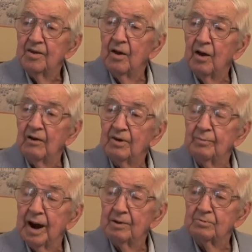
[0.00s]
No,
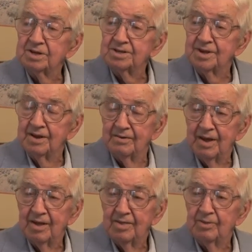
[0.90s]
everybody was
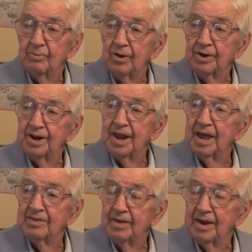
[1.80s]
thrilled to
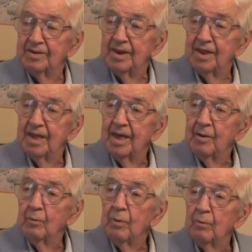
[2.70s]
death that
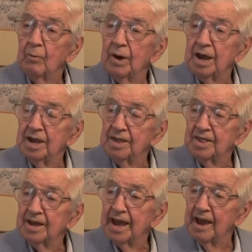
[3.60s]
we,
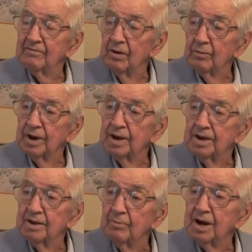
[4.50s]
the cavalry,
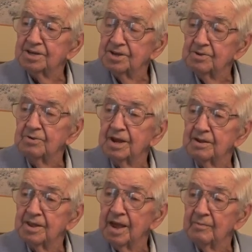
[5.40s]
rescued
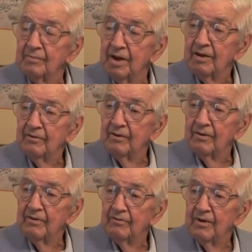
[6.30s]
him.
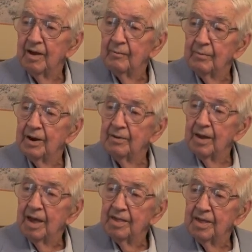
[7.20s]
But
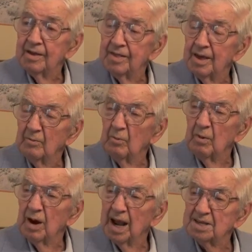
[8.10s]

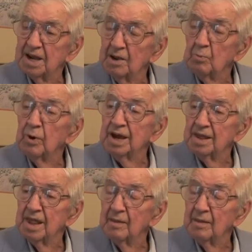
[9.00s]
when I say we,